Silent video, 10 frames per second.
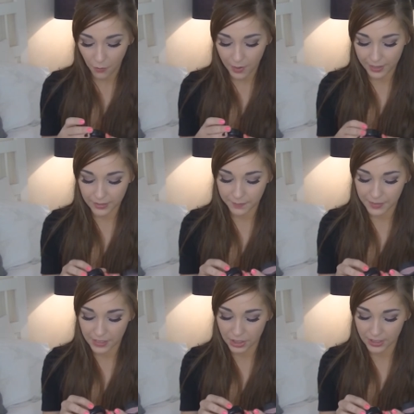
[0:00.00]
whereas
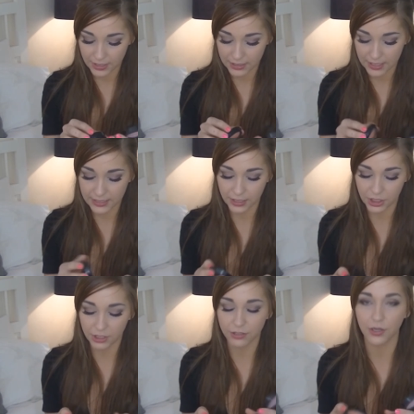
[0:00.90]
Peaches is a
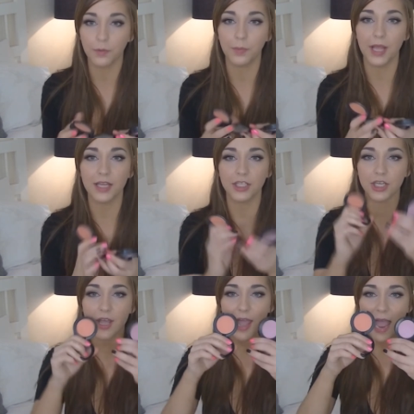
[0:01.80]
sheer tone
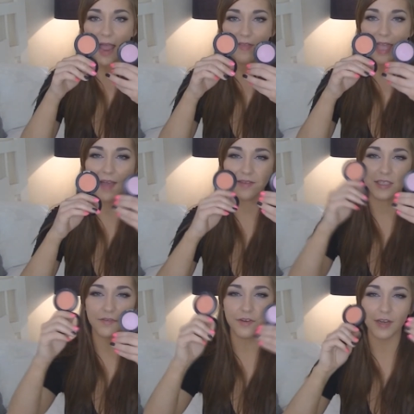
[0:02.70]
blush. And they have
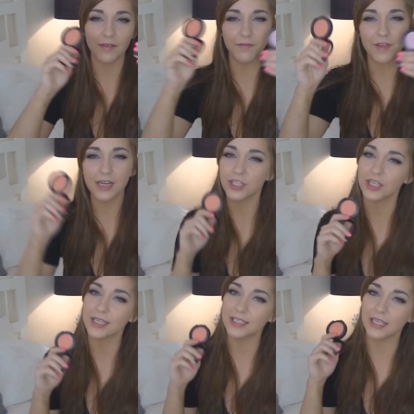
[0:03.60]
different
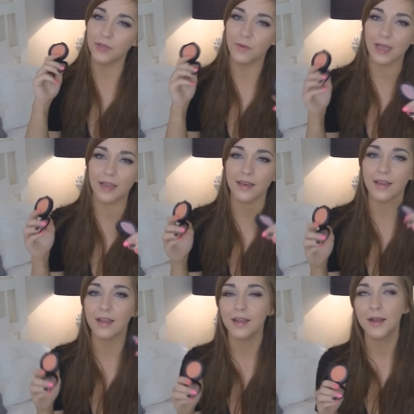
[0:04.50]
finishes that you can...